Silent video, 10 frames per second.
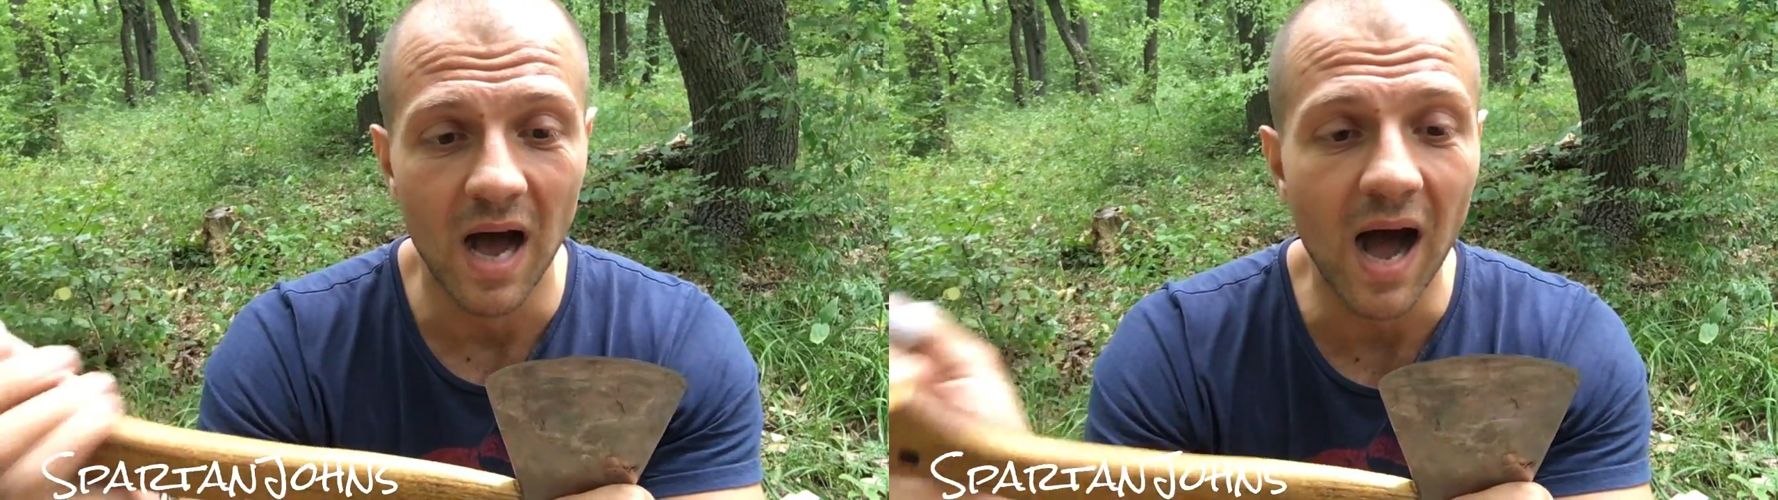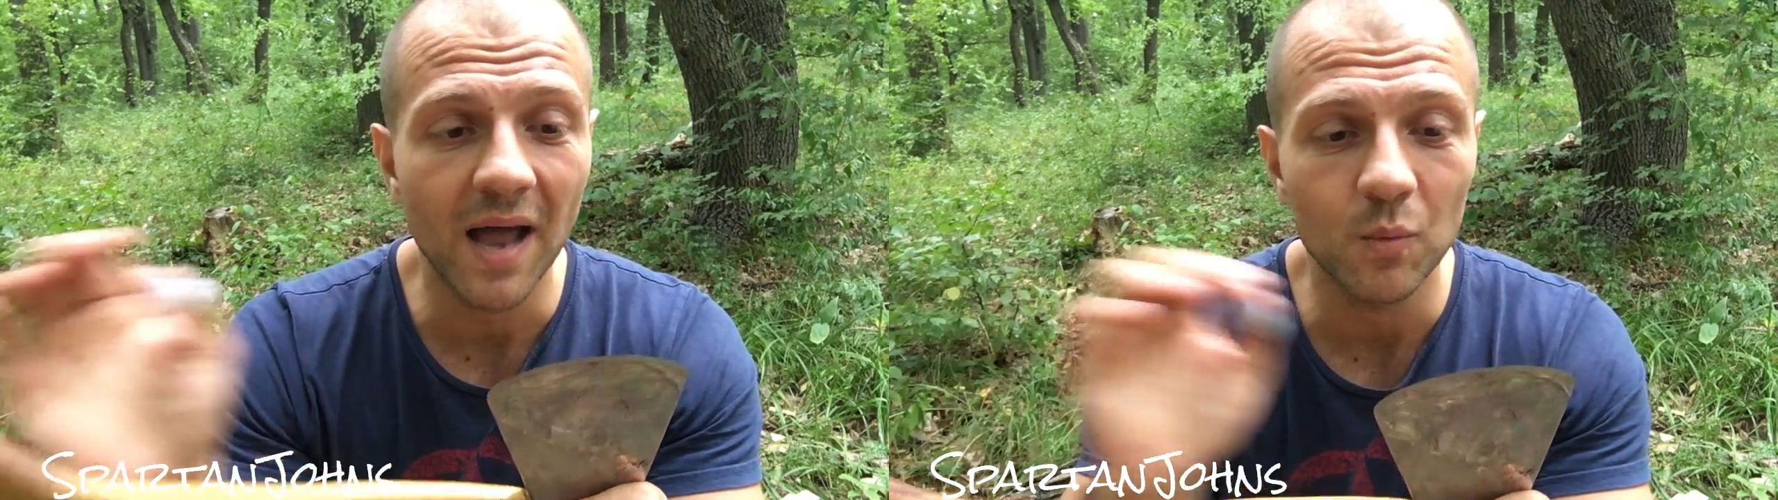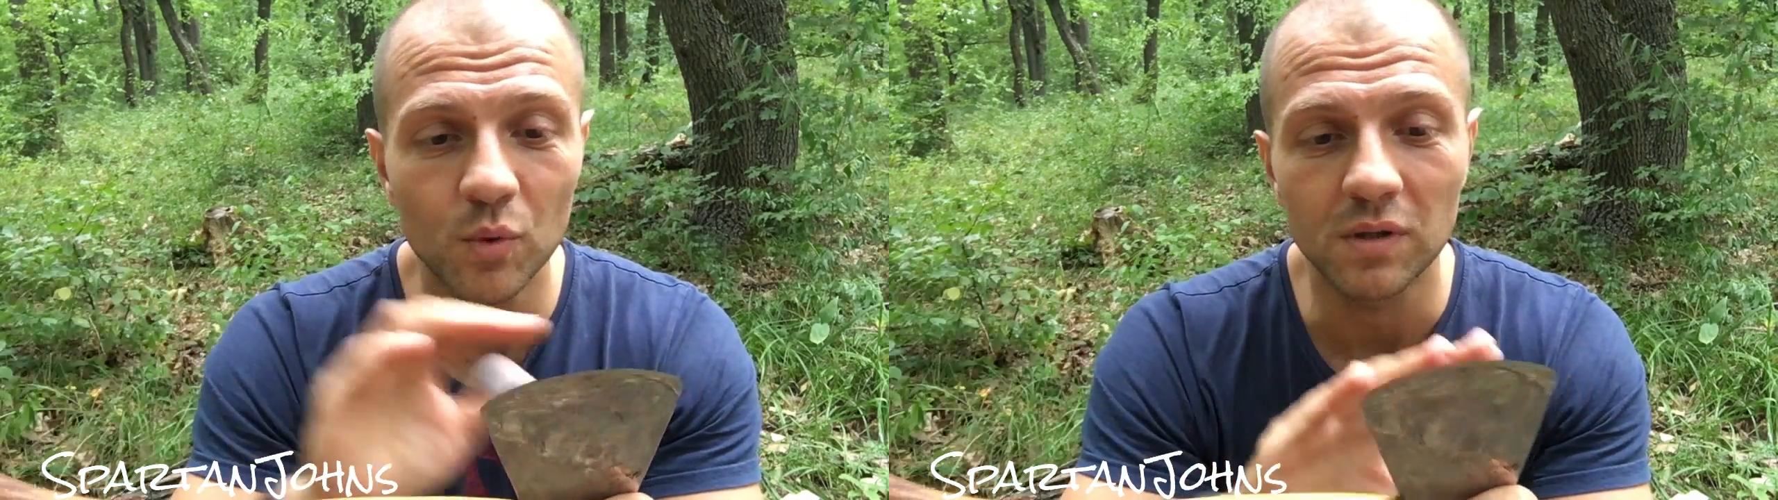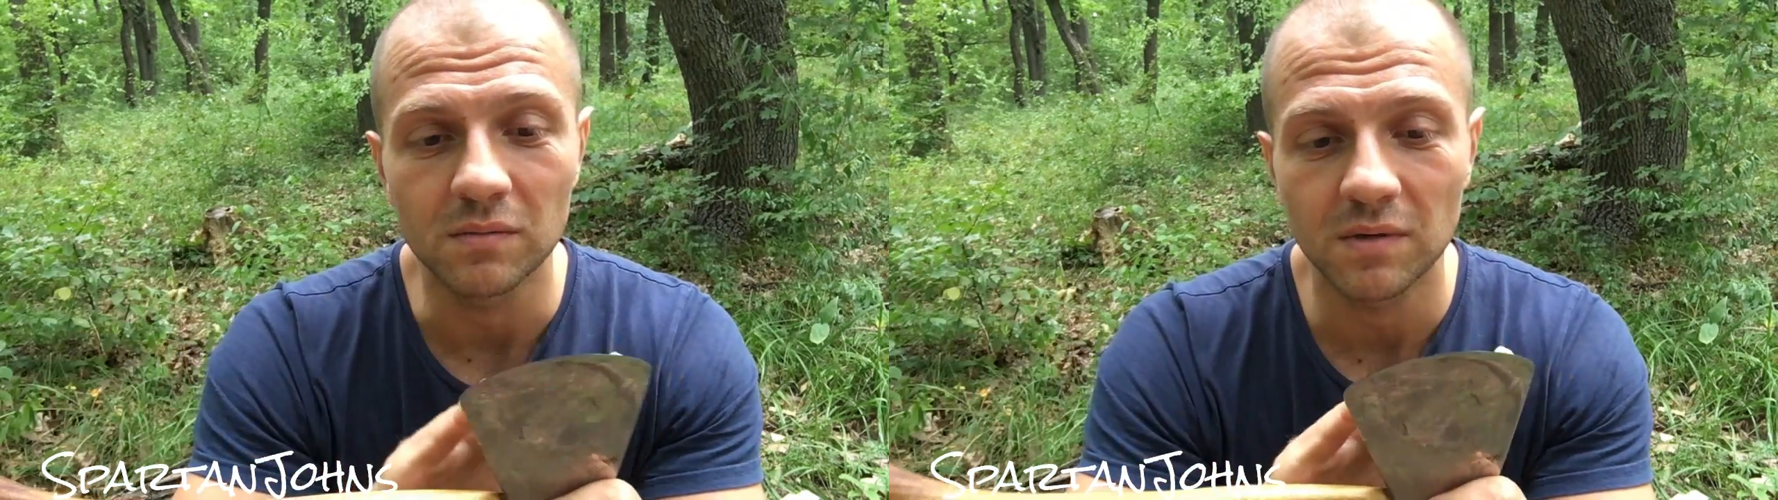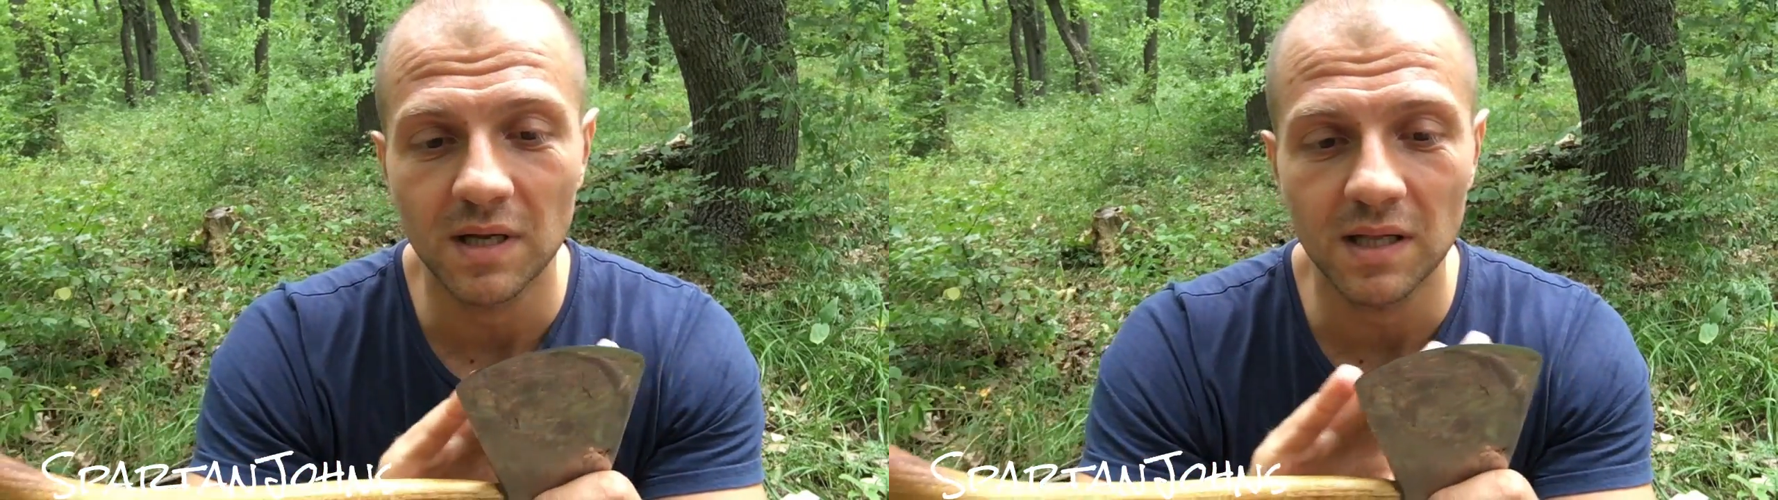I
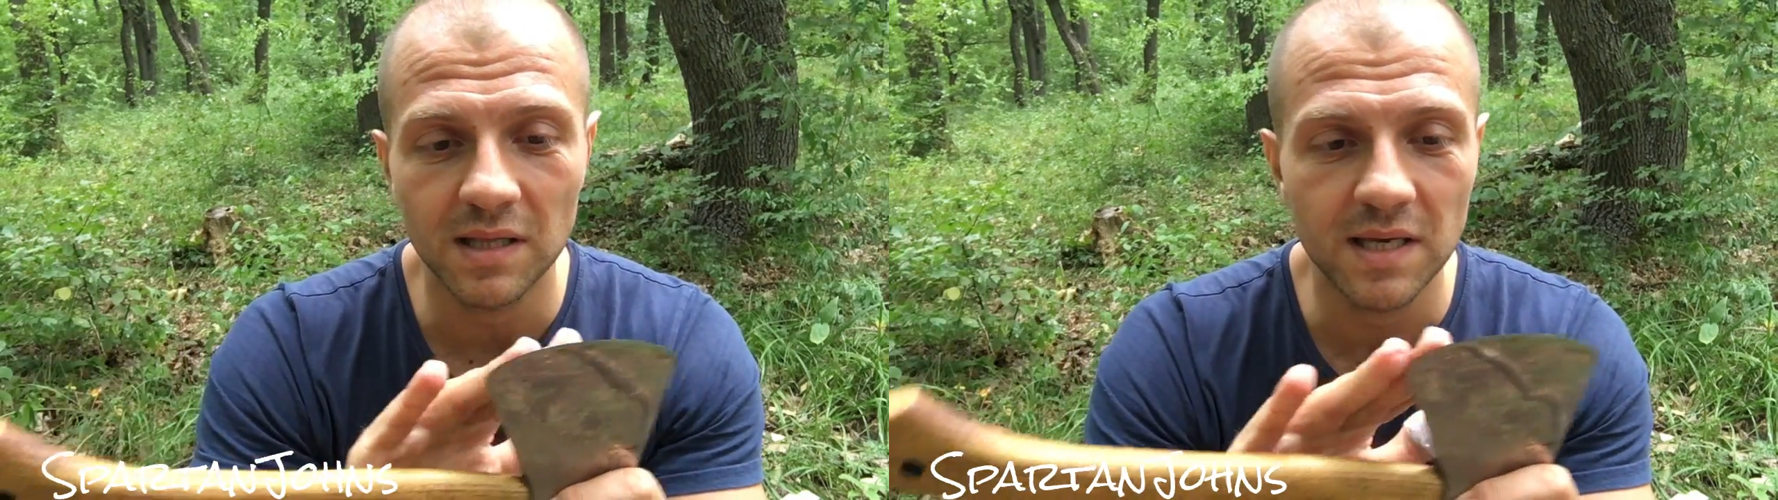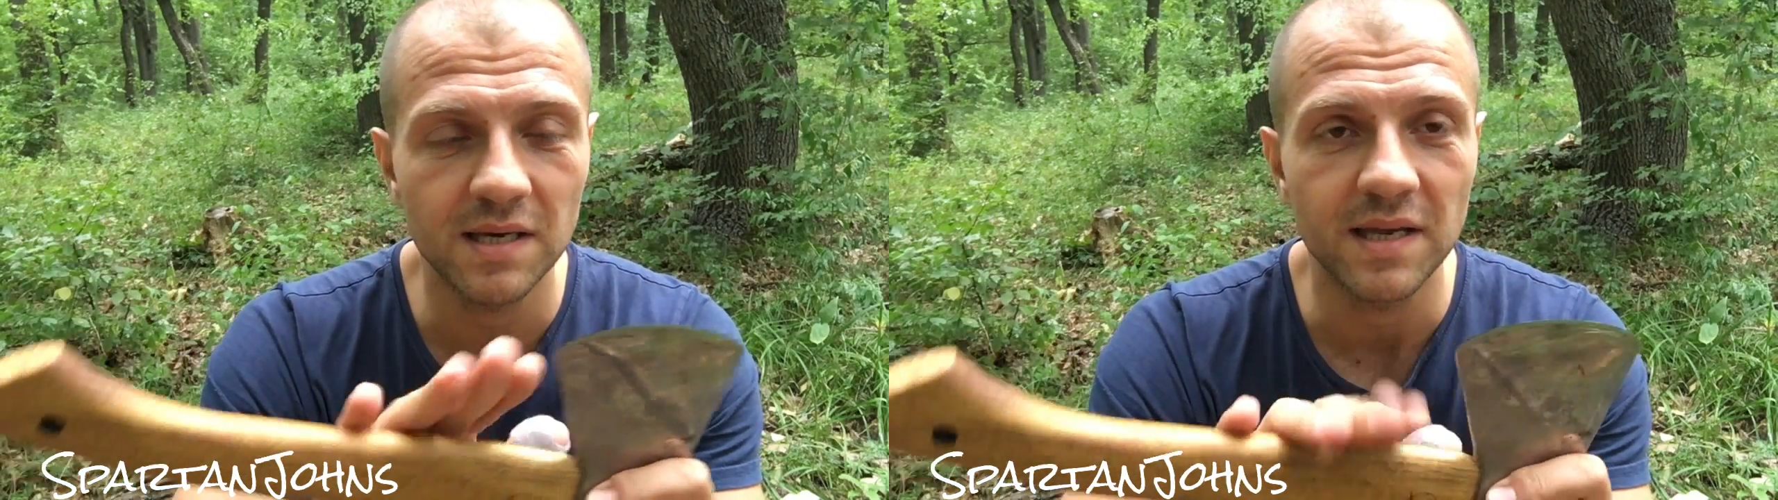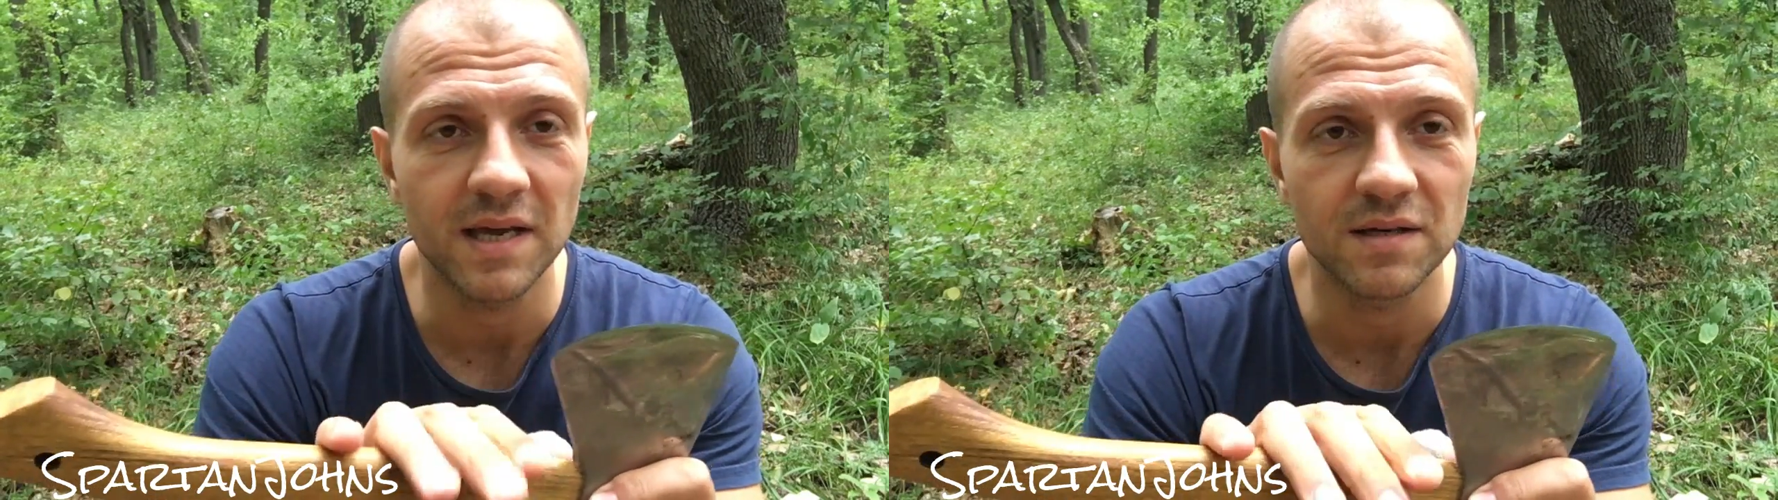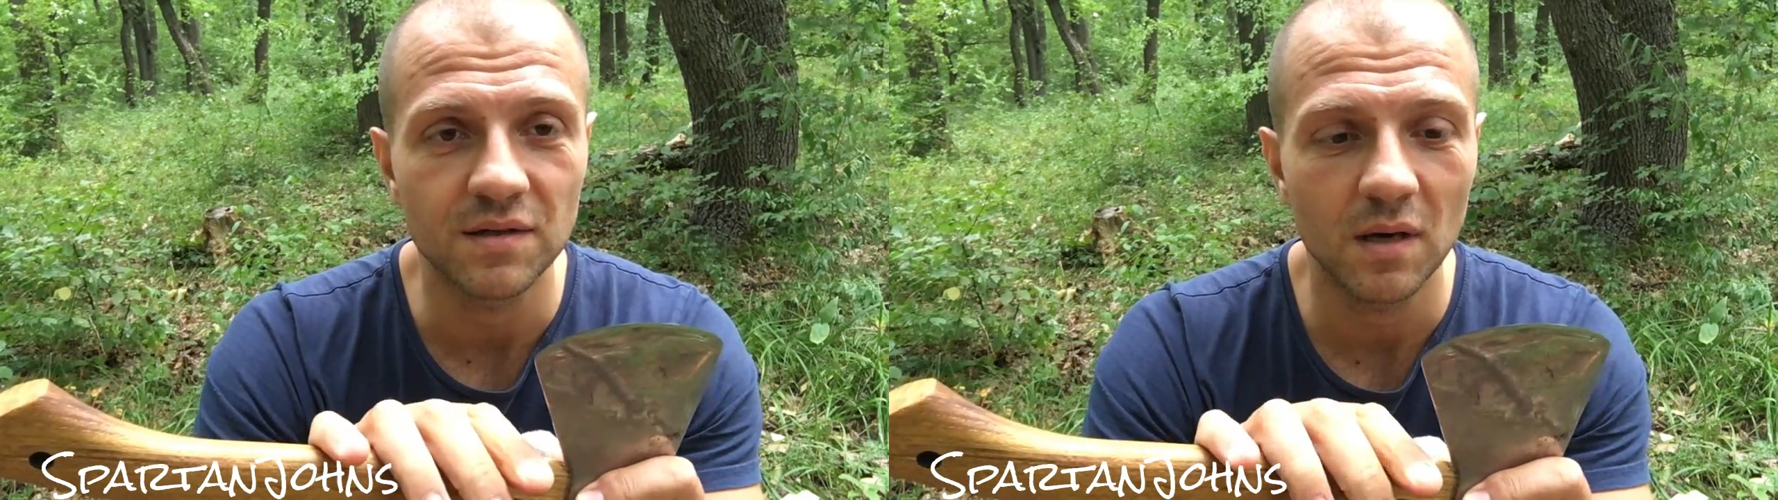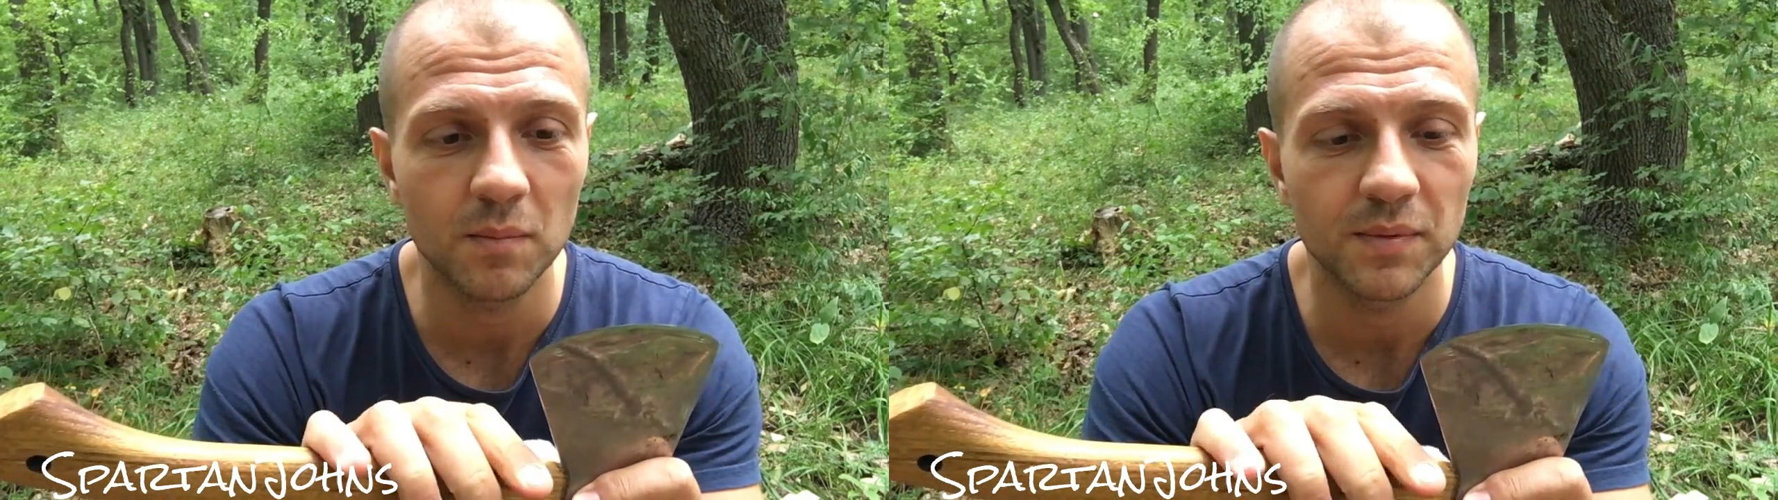will clean the edge
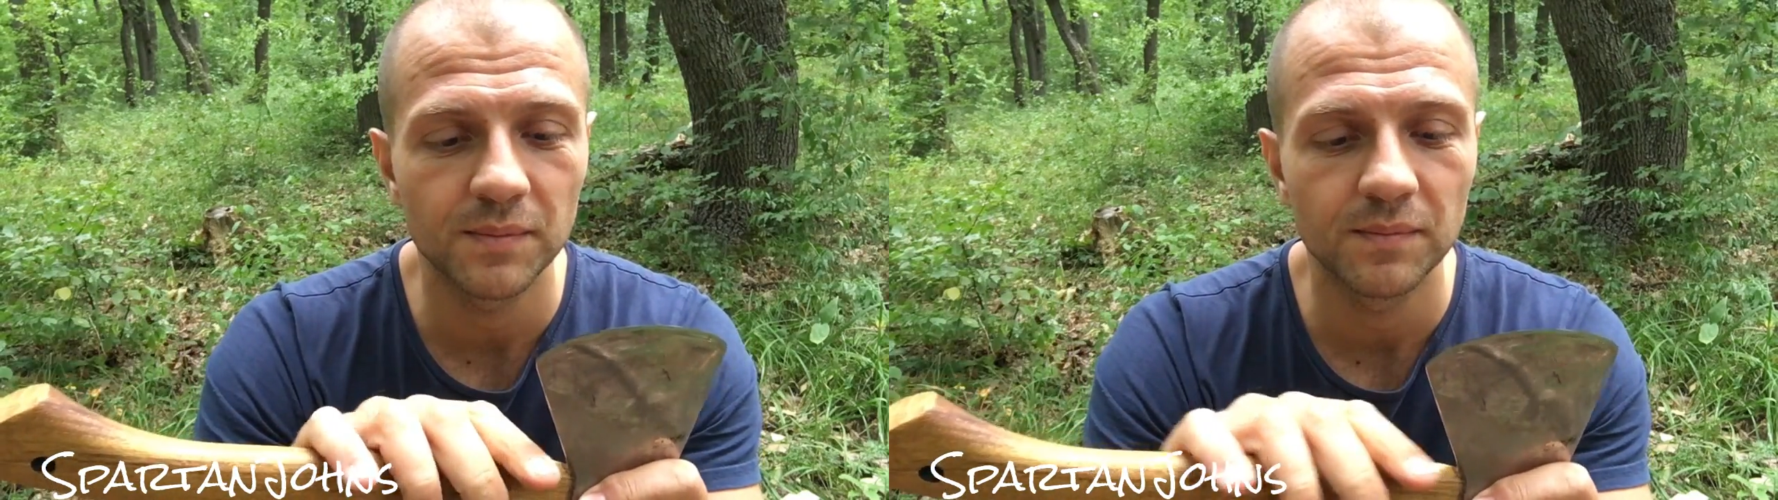up